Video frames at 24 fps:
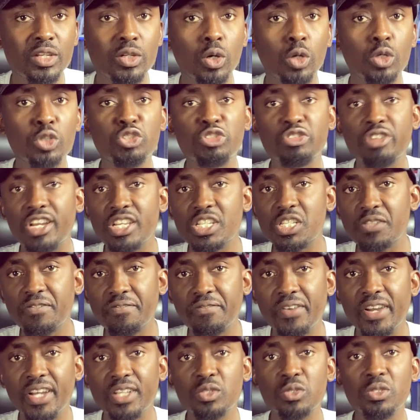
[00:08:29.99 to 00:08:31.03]
or
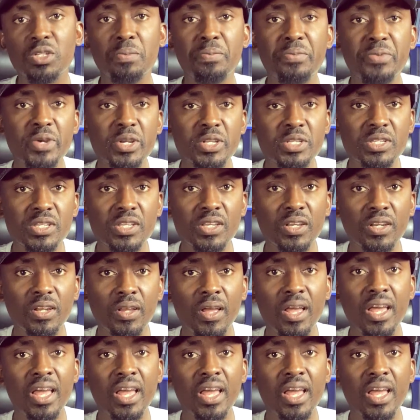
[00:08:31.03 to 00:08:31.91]
transferred to the person,